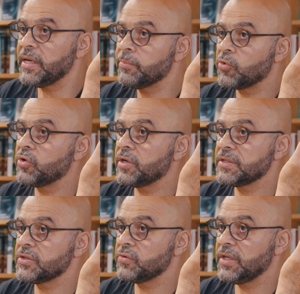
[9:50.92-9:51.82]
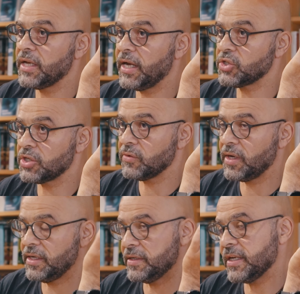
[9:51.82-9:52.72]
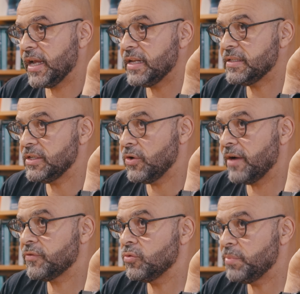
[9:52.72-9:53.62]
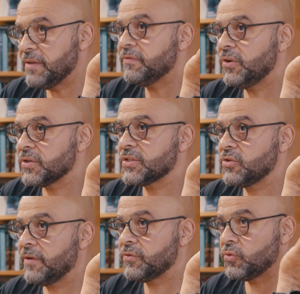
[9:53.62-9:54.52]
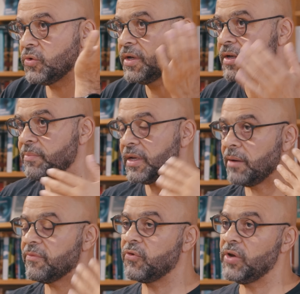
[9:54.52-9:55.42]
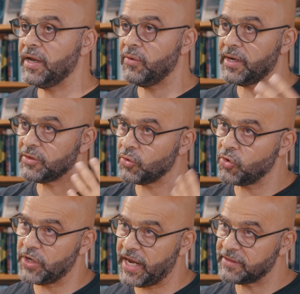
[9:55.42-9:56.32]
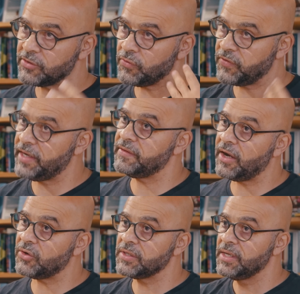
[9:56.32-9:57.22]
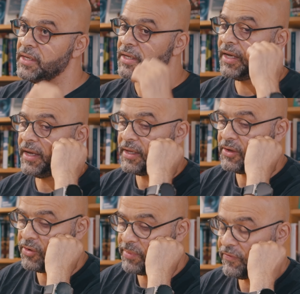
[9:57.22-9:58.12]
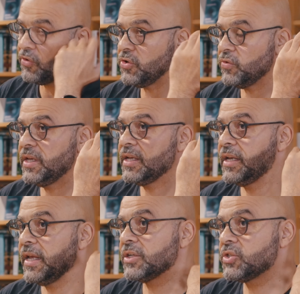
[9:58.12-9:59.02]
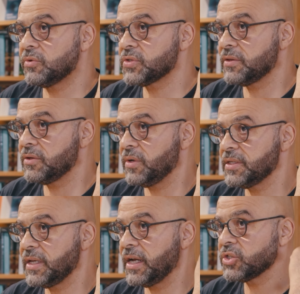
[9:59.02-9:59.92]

make progress is to take action, while in reality, you have to be first. You have to become fully aware, to connect, to find out, before you take any action, because otherwise the